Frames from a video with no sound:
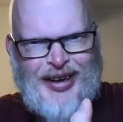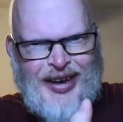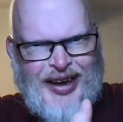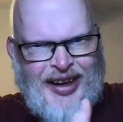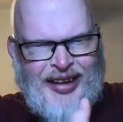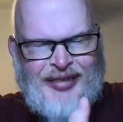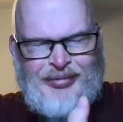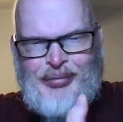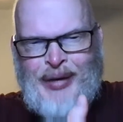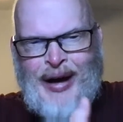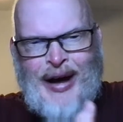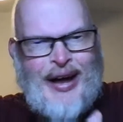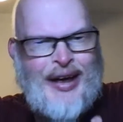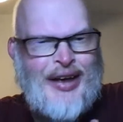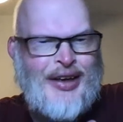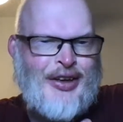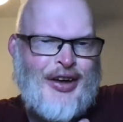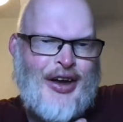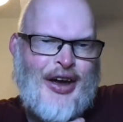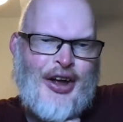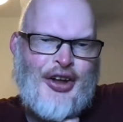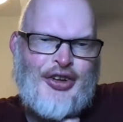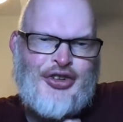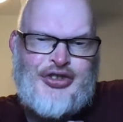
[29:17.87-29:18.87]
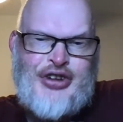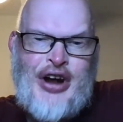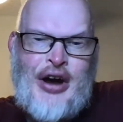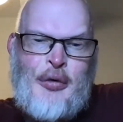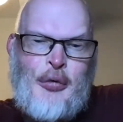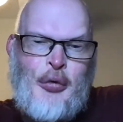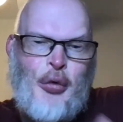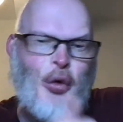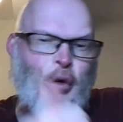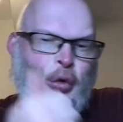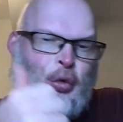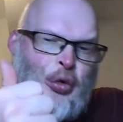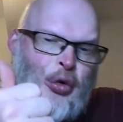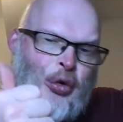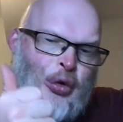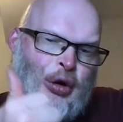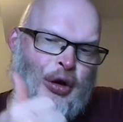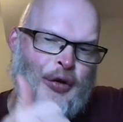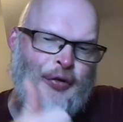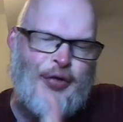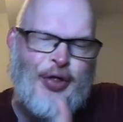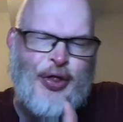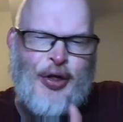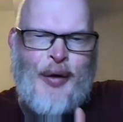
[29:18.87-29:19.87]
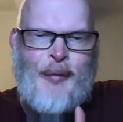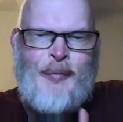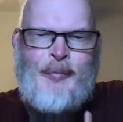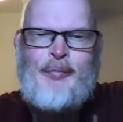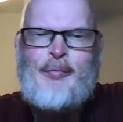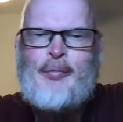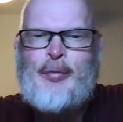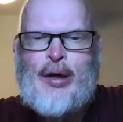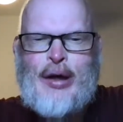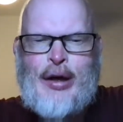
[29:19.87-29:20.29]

is my general rule of thumb